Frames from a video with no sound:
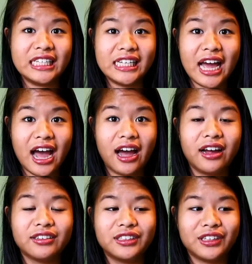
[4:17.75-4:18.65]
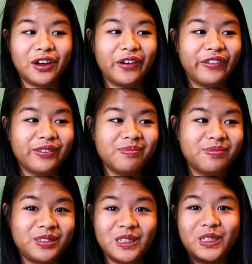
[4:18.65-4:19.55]
yeah, so
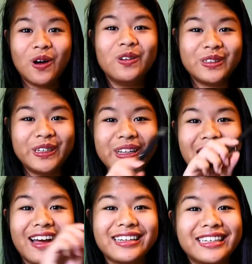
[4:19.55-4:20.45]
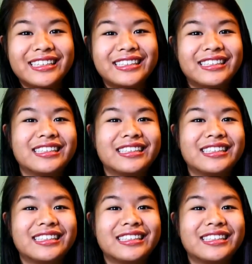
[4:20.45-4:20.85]
don't do that, because,